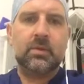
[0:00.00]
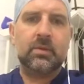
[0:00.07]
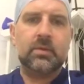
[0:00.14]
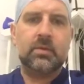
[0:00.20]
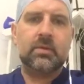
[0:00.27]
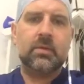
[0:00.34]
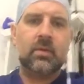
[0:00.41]

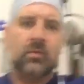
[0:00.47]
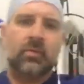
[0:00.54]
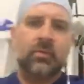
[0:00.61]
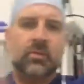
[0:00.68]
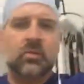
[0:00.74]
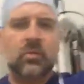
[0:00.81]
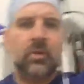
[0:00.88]
so I'm
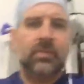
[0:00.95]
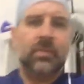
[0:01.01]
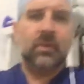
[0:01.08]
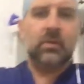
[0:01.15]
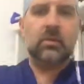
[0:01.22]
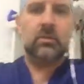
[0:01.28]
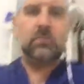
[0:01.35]

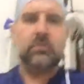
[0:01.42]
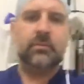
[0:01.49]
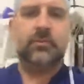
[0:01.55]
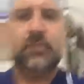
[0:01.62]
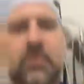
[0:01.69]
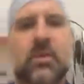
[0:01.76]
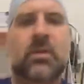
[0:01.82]
swiping. Oh,
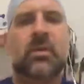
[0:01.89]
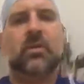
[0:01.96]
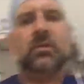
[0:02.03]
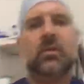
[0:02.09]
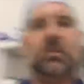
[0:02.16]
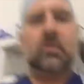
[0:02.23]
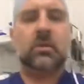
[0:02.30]

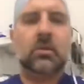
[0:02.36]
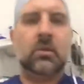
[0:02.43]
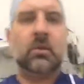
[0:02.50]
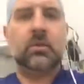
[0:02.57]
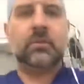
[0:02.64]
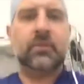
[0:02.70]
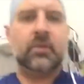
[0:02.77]
I'm going
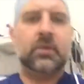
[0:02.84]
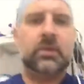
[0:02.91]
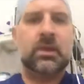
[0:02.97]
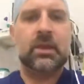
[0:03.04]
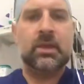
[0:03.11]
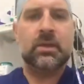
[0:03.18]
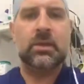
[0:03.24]
to free
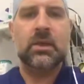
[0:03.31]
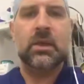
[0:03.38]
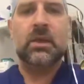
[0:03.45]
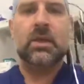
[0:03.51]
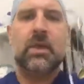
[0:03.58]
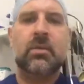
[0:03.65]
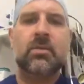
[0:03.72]
hand.
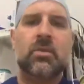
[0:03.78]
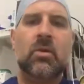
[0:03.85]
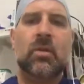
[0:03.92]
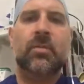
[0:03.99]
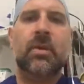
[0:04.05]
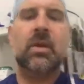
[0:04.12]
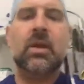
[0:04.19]
I'm
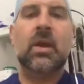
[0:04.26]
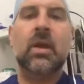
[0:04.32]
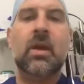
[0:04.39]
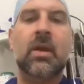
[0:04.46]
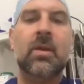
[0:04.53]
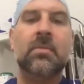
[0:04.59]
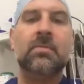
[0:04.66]
swiping.
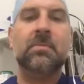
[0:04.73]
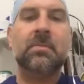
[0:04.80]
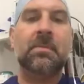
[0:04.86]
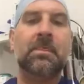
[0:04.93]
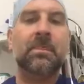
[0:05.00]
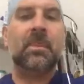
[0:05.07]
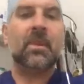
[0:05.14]

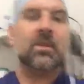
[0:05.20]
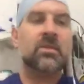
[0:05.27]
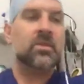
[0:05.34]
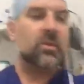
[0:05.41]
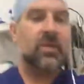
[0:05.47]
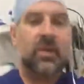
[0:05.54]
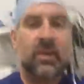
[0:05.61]
Um,
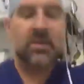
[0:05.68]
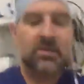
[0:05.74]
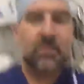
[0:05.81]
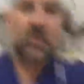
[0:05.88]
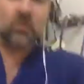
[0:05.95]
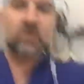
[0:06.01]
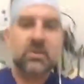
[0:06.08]
so I think that's
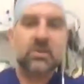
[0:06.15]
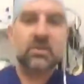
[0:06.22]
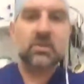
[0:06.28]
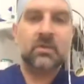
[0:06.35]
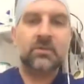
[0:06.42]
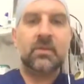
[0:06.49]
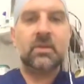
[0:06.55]
my
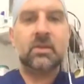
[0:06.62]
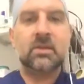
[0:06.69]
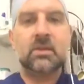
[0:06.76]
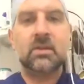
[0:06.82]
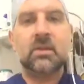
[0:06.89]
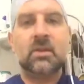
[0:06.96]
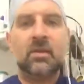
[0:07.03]
questions for
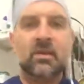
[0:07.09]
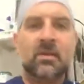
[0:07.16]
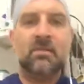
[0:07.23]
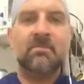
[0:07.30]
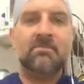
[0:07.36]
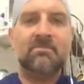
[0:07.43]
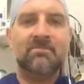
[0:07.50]
this
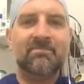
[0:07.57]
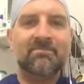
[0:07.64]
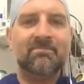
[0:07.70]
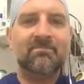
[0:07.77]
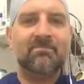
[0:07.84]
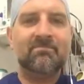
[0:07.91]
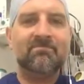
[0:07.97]
um,
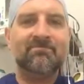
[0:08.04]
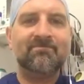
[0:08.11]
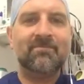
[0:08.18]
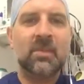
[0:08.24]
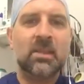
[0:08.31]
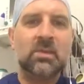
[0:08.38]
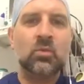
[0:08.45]

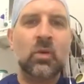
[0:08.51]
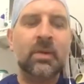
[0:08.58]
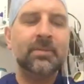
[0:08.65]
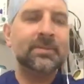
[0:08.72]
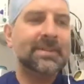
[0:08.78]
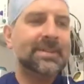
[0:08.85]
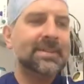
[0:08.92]
this one,
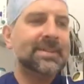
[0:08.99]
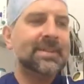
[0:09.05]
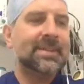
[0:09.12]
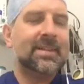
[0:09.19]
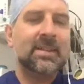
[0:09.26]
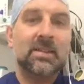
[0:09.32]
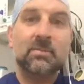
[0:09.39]

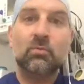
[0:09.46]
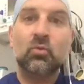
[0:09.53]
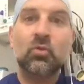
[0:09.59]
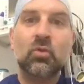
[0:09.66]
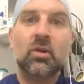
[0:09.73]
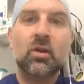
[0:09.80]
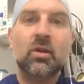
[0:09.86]
this
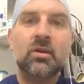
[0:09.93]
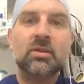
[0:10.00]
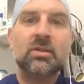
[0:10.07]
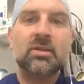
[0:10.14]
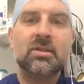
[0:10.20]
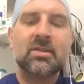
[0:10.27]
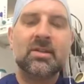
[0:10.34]

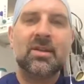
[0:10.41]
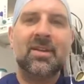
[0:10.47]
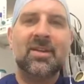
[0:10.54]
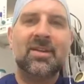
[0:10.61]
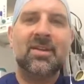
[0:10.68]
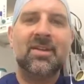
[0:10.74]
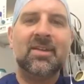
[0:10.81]
broadcast.
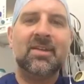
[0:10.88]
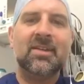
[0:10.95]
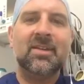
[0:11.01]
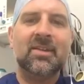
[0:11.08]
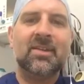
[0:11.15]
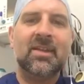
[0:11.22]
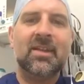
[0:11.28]
Uh,
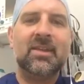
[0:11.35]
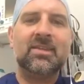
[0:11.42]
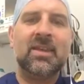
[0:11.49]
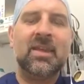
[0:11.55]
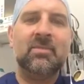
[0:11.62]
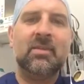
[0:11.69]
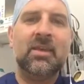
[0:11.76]
thanks,
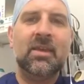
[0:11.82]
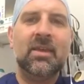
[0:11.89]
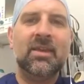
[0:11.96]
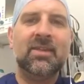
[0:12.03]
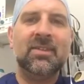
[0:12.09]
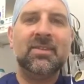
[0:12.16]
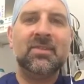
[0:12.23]
Amy.
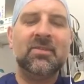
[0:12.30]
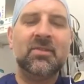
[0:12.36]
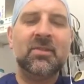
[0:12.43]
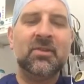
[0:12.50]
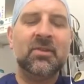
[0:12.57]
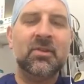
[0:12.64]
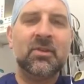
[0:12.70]

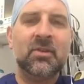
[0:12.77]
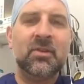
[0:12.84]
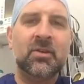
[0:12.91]
You're uh,